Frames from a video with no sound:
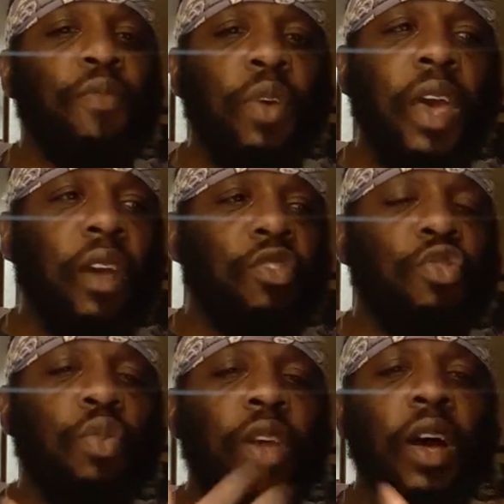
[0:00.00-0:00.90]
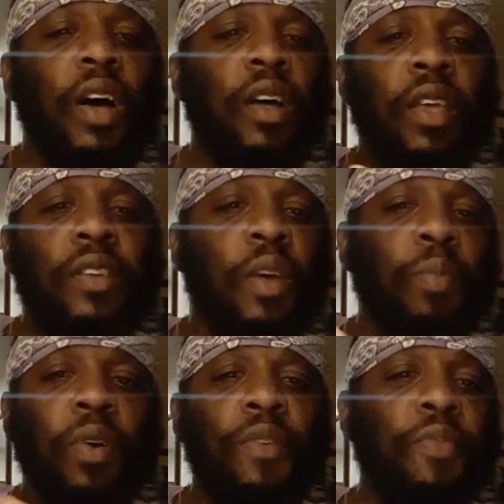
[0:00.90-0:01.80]
you can't control your
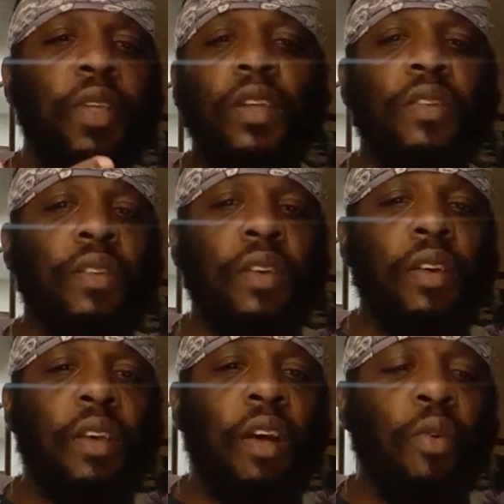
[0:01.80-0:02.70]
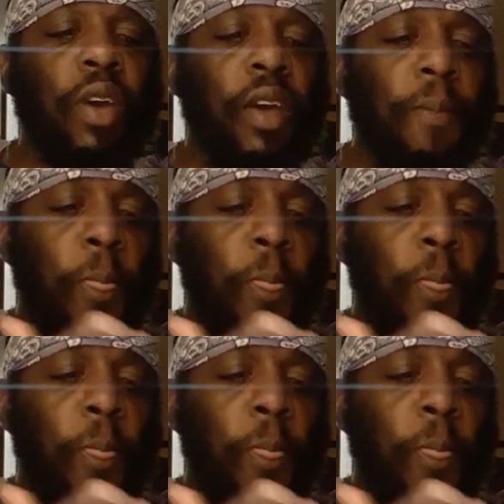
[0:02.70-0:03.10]
temper, your feelings. Okay,